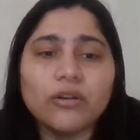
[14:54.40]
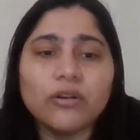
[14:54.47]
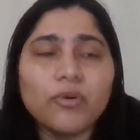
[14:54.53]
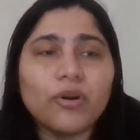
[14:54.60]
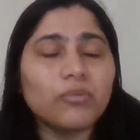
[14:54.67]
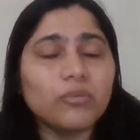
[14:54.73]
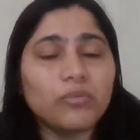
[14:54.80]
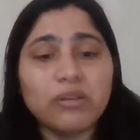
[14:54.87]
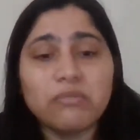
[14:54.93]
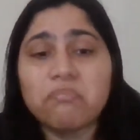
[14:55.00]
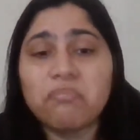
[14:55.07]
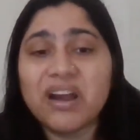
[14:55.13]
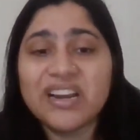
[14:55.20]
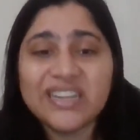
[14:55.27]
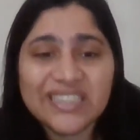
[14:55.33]
probably
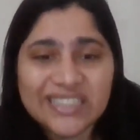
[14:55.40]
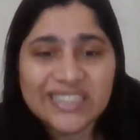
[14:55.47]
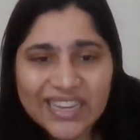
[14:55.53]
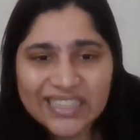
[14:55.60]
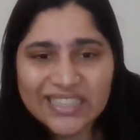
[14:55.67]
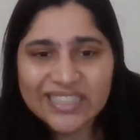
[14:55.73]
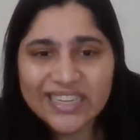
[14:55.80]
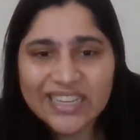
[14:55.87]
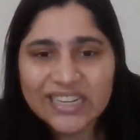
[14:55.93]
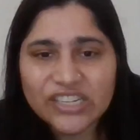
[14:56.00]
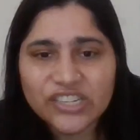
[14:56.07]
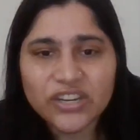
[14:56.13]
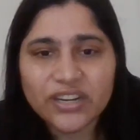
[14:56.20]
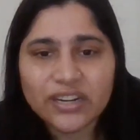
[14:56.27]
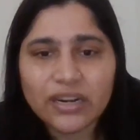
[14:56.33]
bite-sized
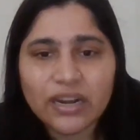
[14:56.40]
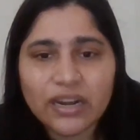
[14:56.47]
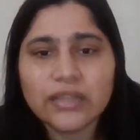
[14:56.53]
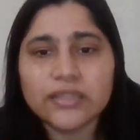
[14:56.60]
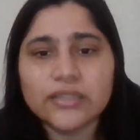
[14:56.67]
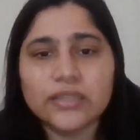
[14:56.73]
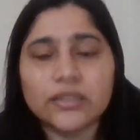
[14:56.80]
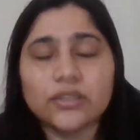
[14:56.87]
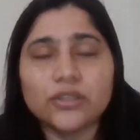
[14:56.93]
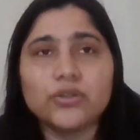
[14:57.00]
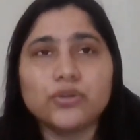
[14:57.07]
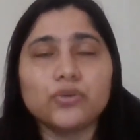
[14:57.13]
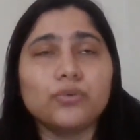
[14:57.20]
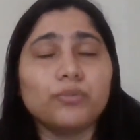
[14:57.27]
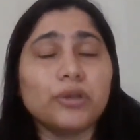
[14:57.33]
Skillshare classes
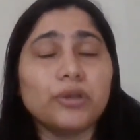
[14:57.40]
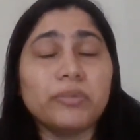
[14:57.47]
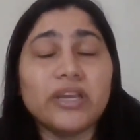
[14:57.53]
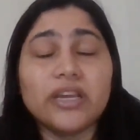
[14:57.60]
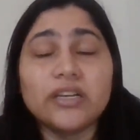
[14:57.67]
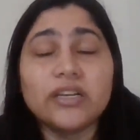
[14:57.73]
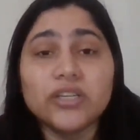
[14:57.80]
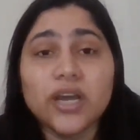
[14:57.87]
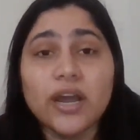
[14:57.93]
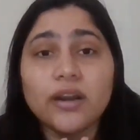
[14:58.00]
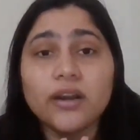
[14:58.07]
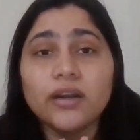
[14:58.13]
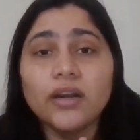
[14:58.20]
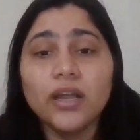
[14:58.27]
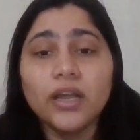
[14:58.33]
to maybe
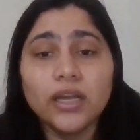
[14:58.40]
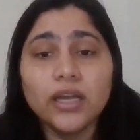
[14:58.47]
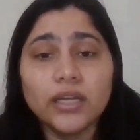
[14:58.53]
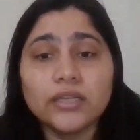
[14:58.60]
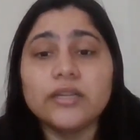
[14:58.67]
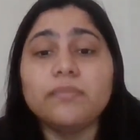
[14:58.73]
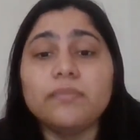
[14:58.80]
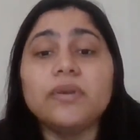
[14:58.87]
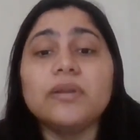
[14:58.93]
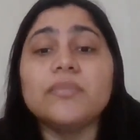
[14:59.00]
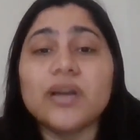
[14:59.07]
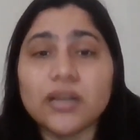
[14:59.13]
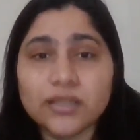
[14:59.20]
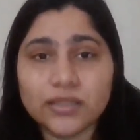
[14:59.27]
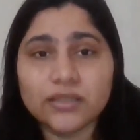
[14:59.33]
entire
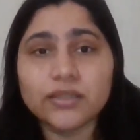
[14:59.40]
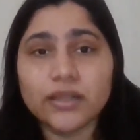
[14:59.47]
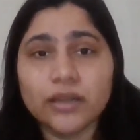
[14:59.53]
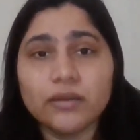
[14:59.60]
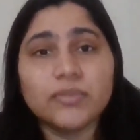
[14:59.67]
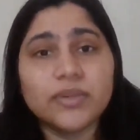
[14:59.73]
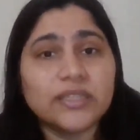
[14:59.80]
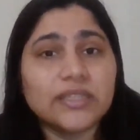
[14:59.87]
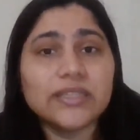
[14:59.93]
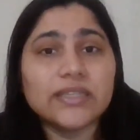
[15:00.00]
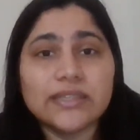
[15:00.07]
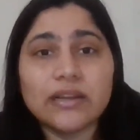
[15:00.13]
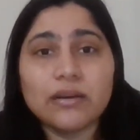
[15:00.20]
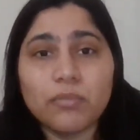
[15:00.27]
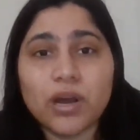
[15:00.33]
diplomas in
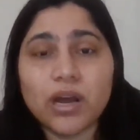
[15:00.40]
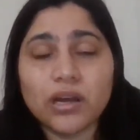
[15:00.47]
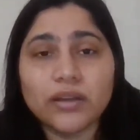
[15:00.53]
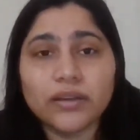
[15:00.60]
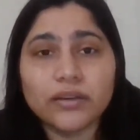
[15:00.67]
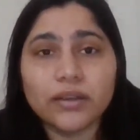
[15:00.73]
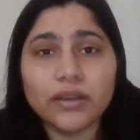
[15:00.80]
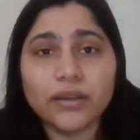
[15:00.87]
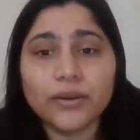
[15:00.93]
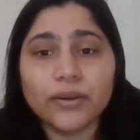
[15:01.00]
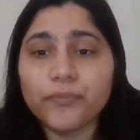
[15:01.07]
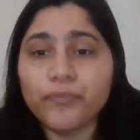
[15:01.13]
business and marketing.